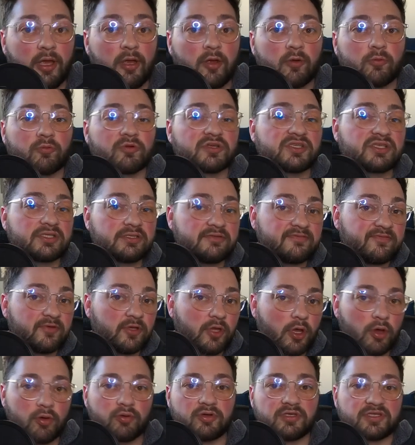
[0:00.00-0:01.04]
received
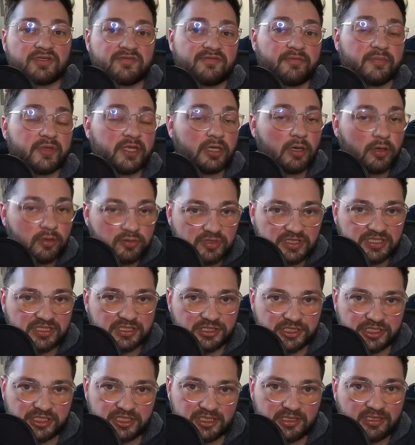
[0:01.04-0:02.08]
notice from the
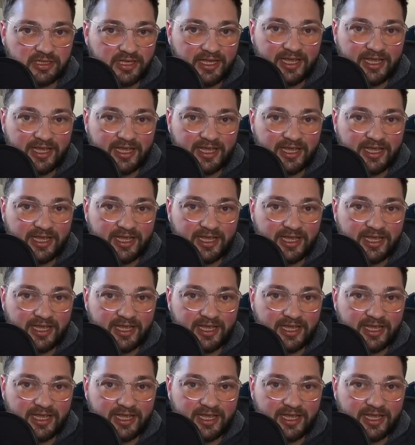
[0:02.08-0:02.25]
OCG